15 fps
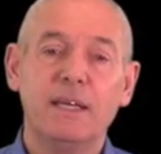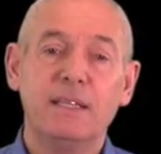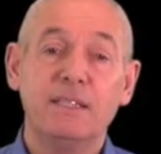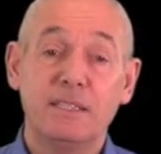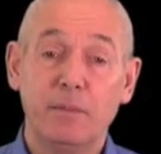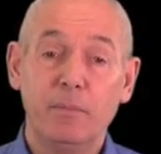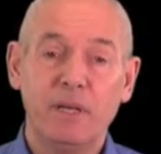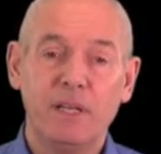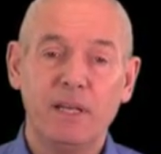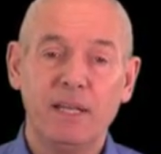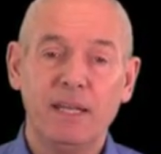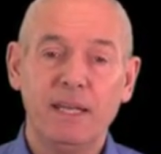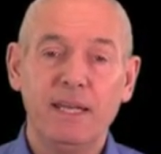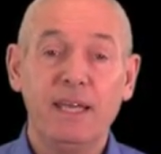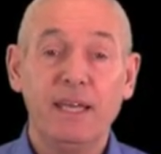
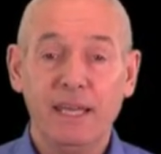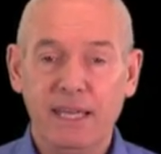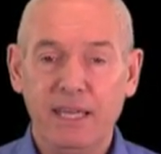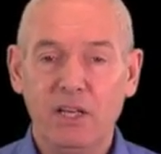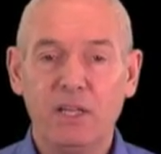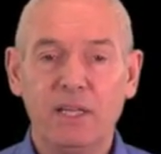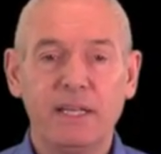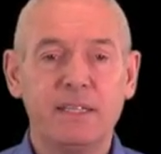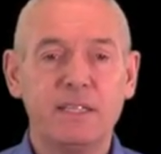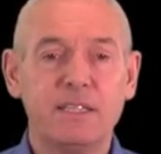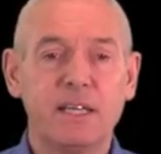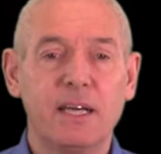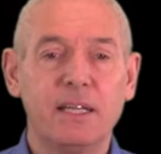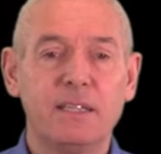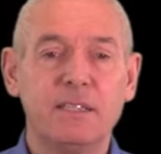Similarly, e learning
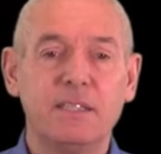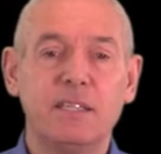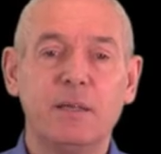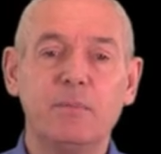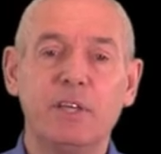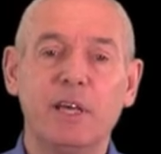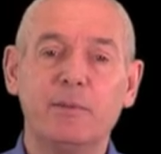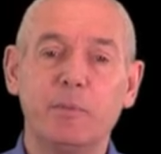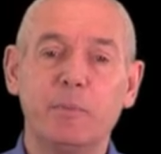designers sometimes